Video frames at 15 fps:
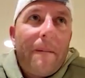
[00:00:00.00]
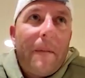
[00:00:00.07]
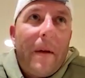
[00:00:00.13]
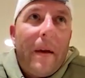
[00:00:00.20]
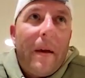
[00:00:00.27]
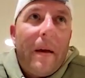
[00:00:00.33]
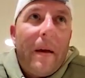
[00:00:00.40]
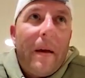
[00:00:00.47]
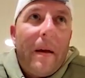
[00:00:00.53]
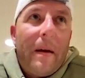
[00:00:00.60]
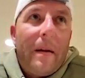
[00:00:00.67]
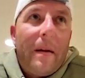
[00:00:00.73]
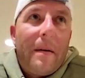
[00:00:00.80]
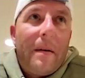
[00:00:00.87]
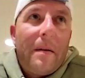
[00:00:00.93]

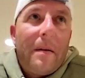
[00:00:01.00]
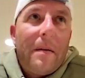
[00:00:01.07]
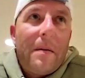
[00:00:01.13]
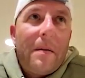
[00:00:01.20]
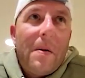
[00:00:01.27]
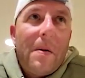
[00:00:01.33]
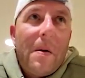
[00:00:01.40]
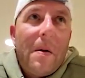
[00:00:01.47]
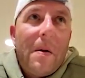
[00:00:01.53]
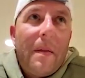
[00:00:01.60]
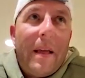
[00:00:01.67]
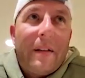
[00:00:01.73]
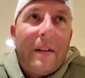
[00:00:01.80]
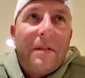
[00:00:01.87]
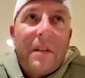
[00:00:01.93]
And
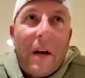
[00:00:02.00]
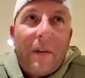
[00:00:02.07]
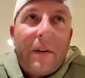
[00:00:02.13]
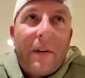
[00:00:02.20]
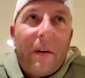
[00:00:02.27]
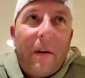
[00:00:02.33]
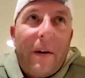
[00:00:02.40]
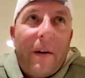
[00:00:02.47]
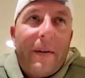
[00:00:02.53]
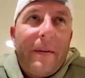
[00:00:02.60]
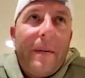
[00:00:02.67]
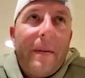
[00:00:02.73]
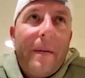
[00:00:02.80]
that's South Carolina.